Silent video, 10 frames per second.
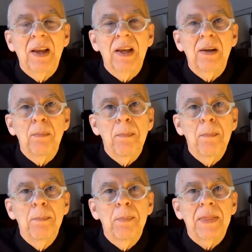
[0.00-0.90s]
Um,
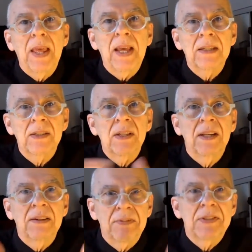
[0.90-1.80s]
but they had
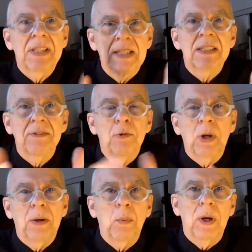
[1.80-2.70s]
enough sense of
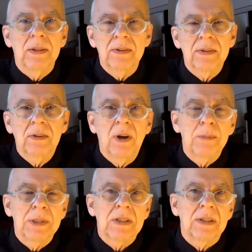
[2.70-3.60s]
what it was,
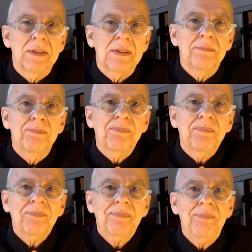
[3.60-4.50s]
common sense,
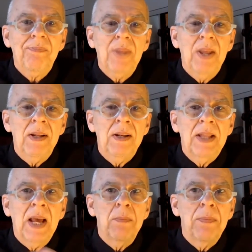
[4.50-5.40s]
and
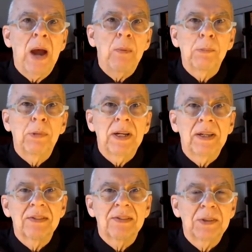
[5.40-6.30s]
that that would bring
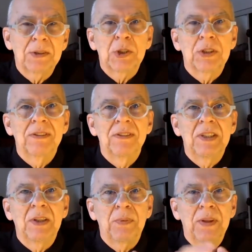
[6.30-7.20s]
a solution
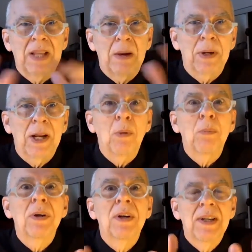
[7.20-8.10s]
you know that that would
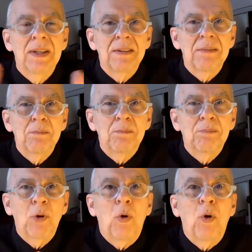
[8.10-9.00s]
help
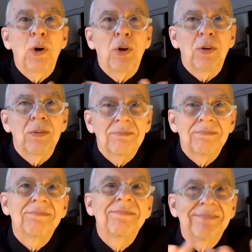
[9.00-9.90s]
oil
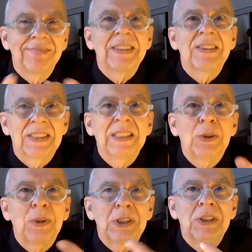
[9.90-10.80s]
the
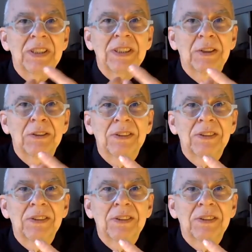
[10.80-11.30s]
situation the